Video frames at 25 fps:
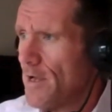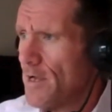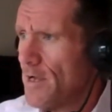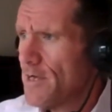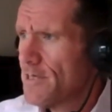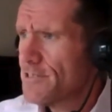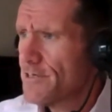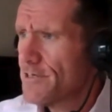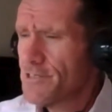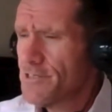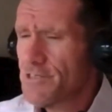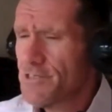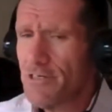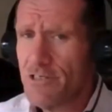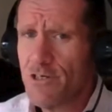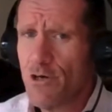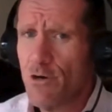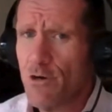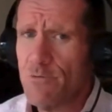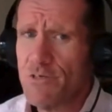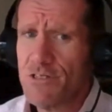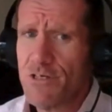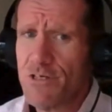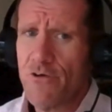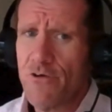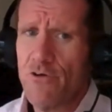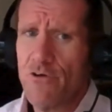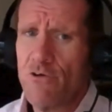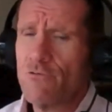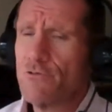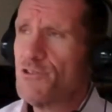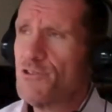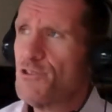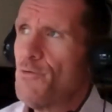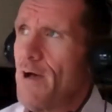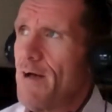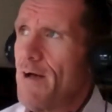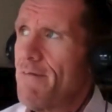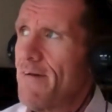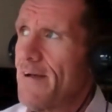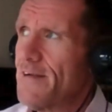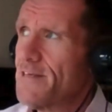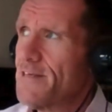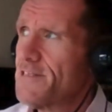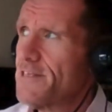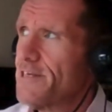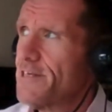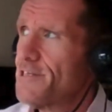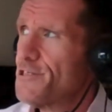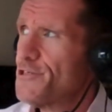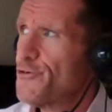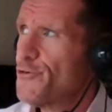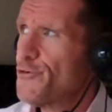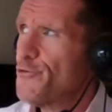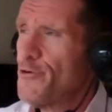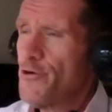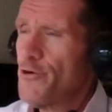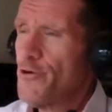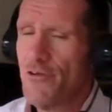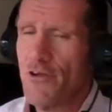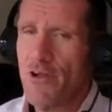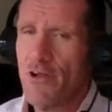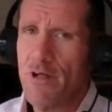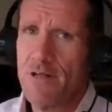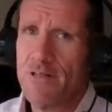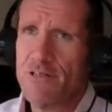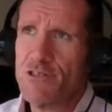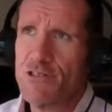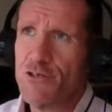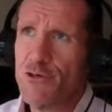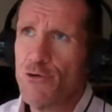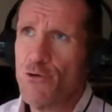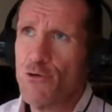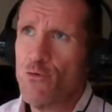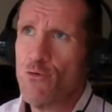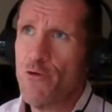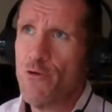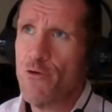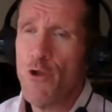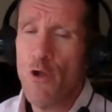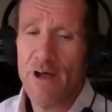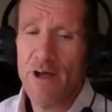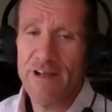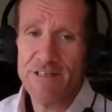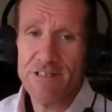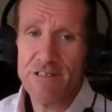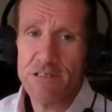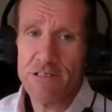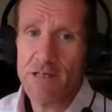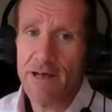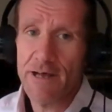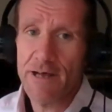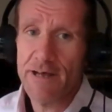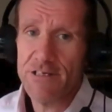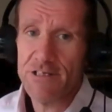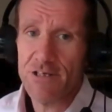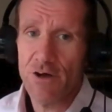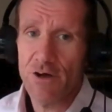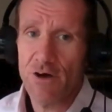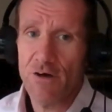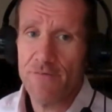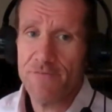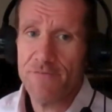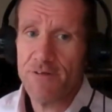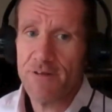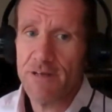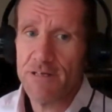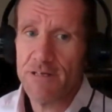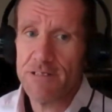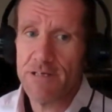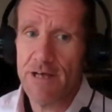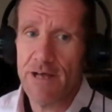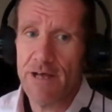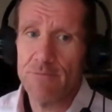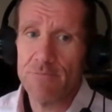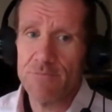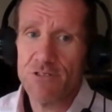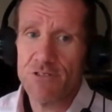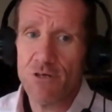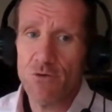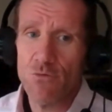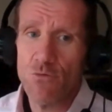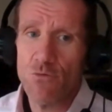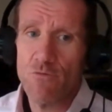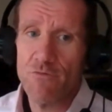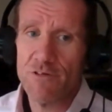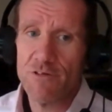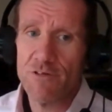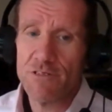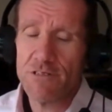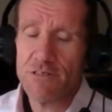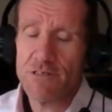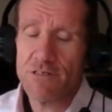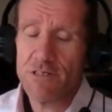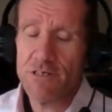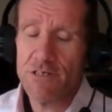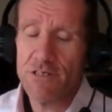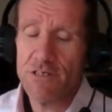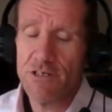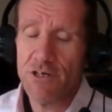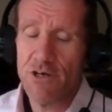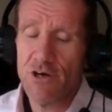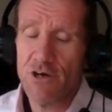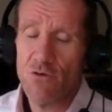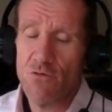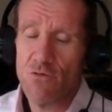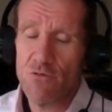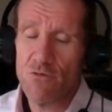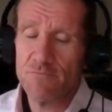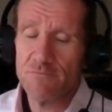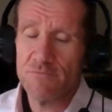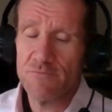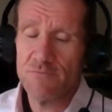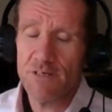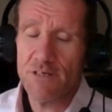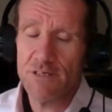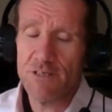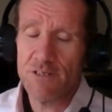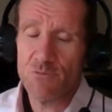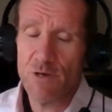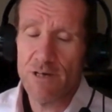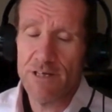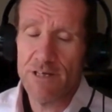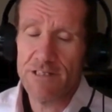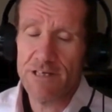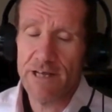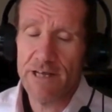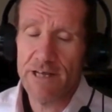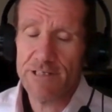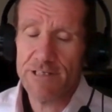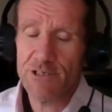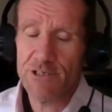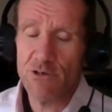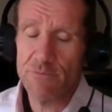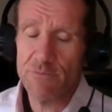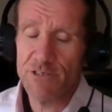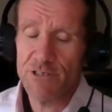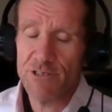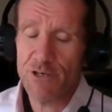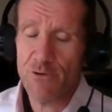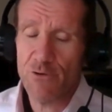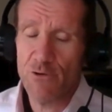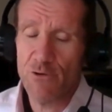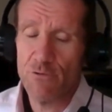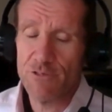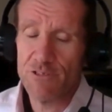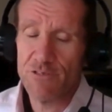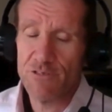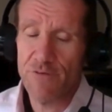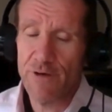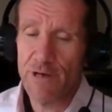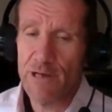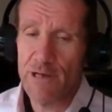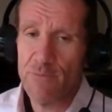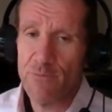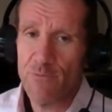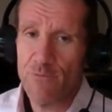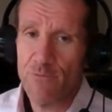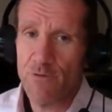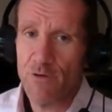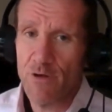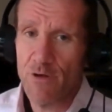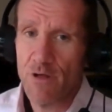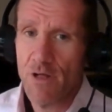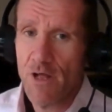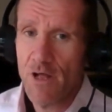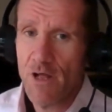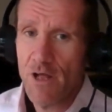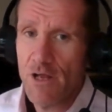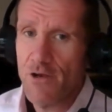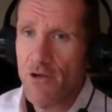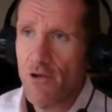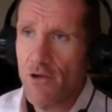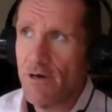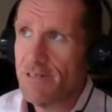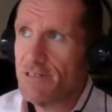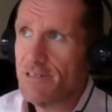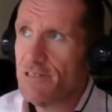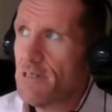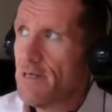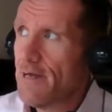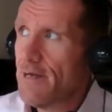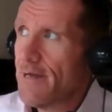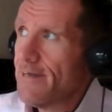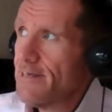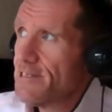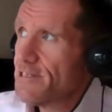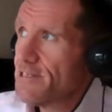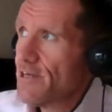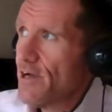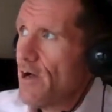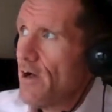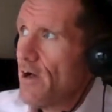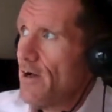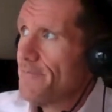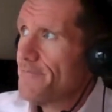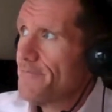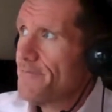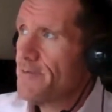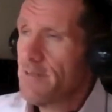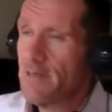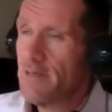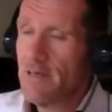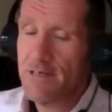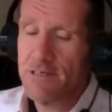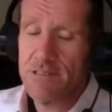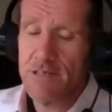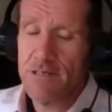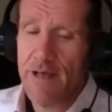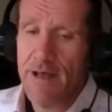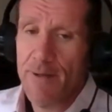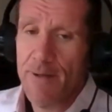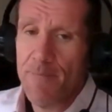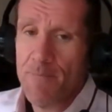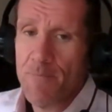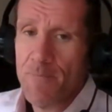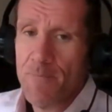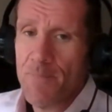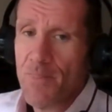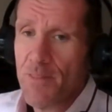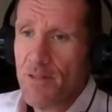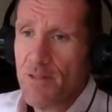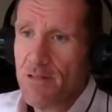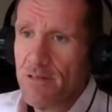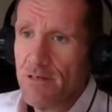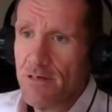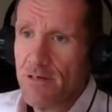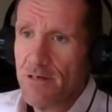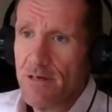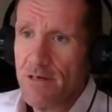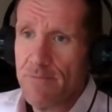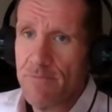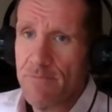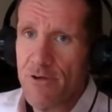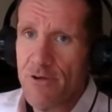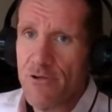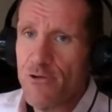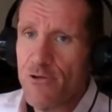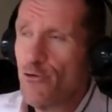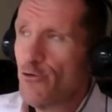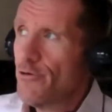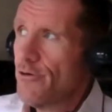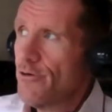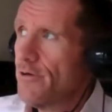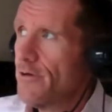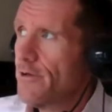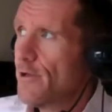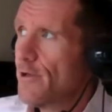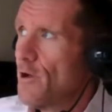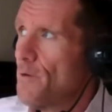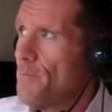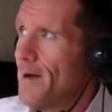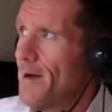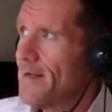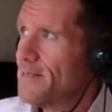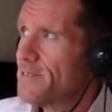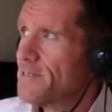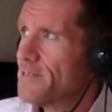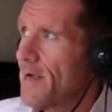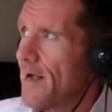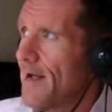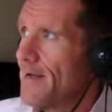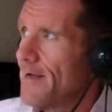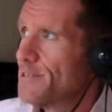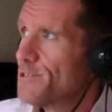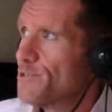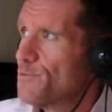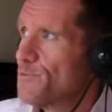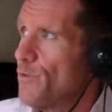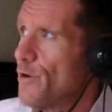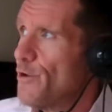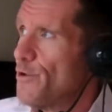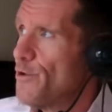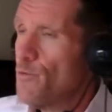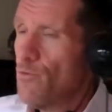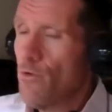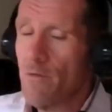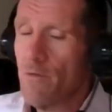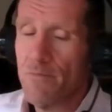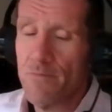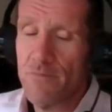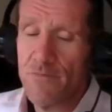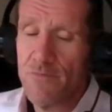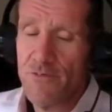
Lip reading: So TGL materials you have access to until 90 days after the exam. So all the TGL as well as the SDL material is available for 90 days after the exam. And you can go back to that as and when you want.